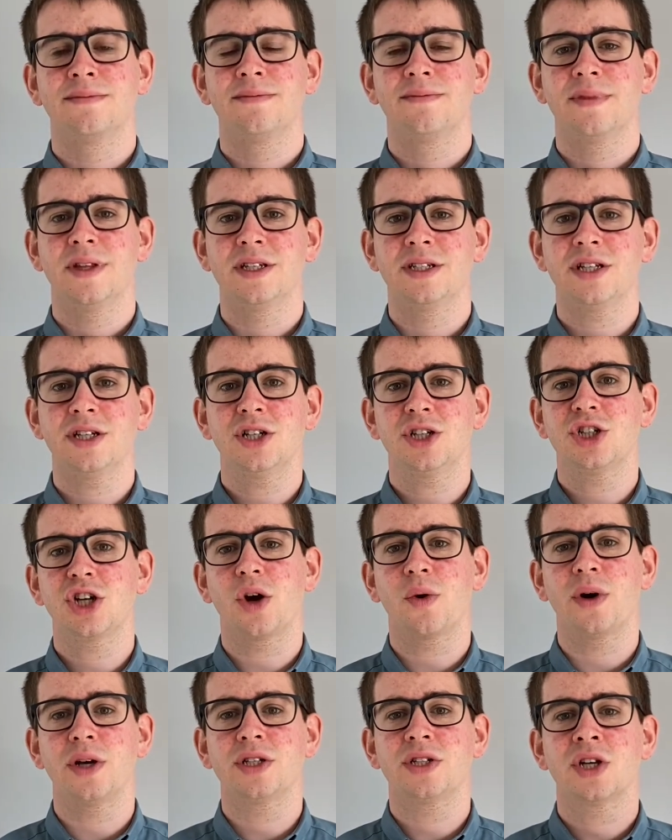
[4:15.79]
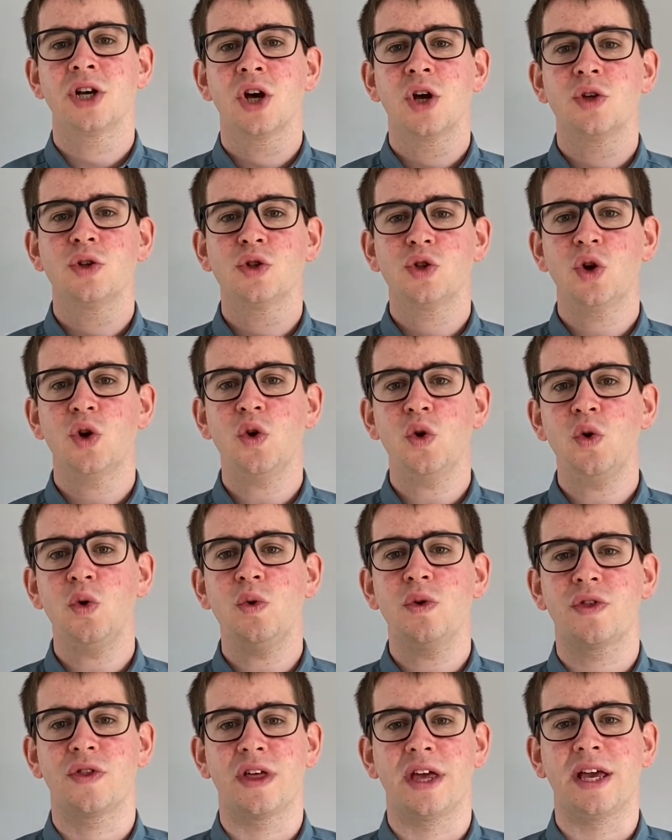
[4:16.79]
It's going to show us 2
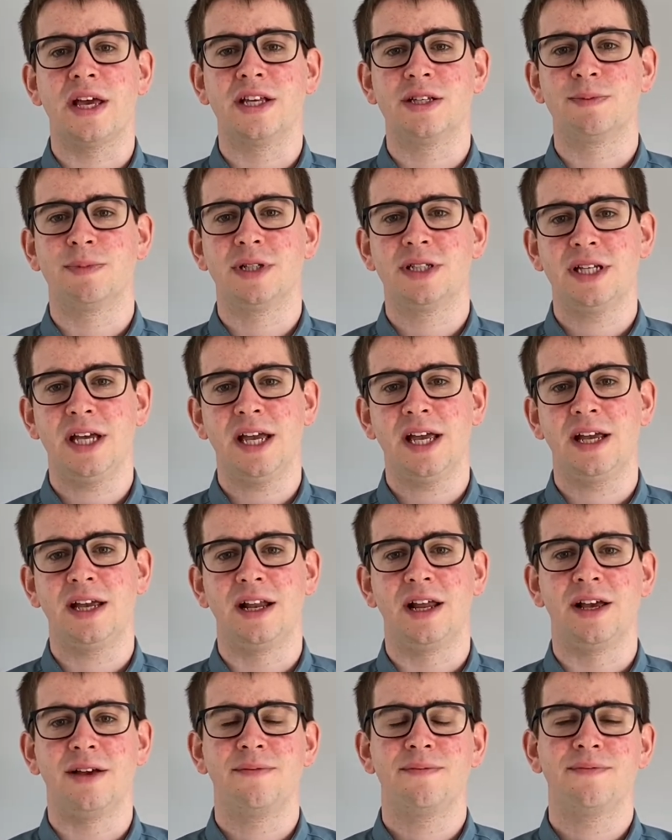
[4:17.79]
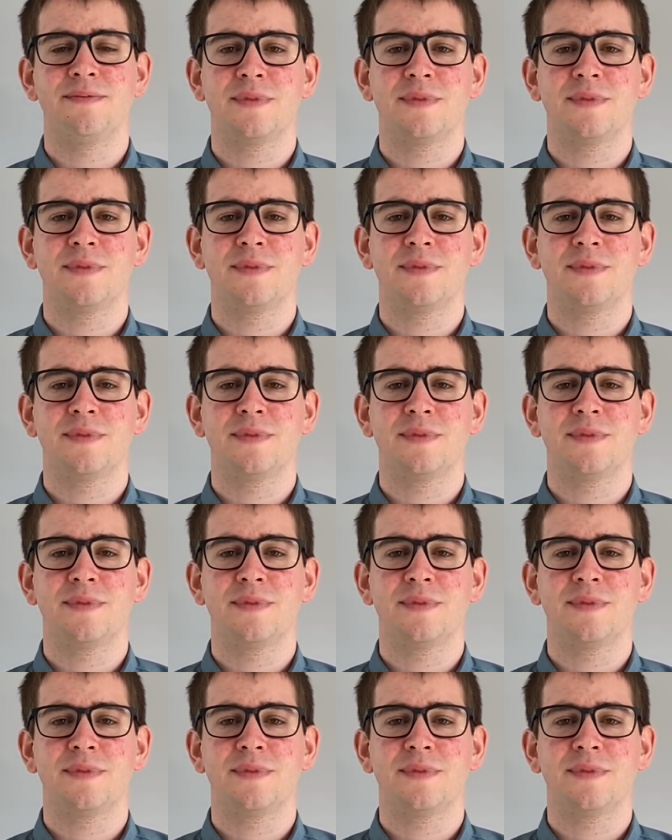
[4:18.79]
things particularly: